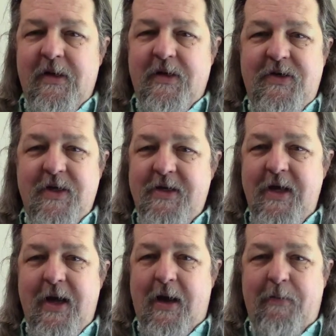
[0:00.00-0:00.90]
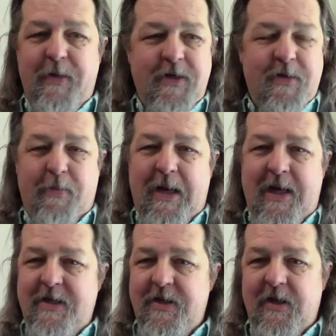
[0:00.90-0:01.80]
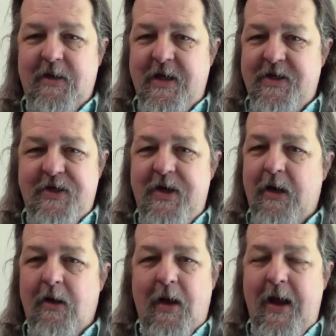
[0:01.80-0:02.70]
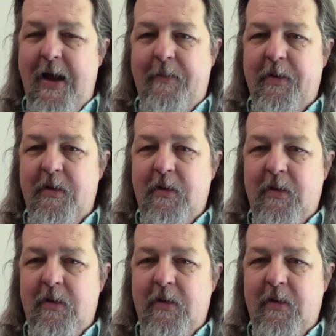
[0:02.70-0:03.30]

a $60 piece of plastic. That's just not going to happen.